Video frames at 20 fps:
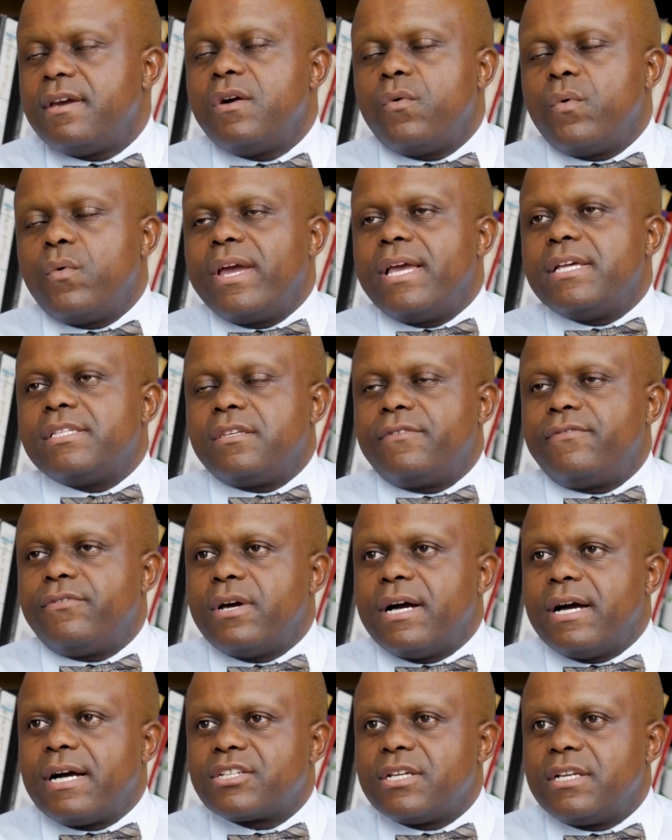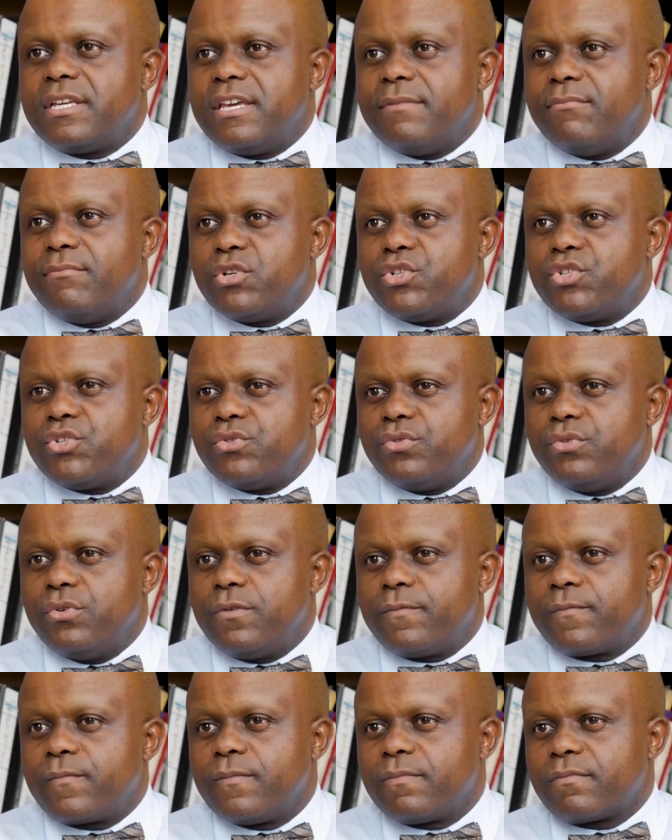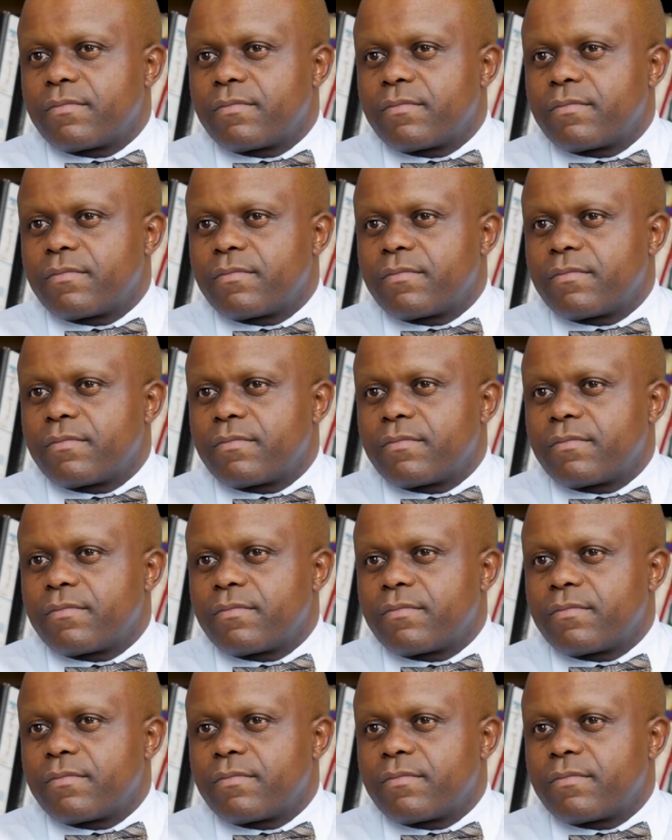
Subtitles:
Whereas if you are actually able to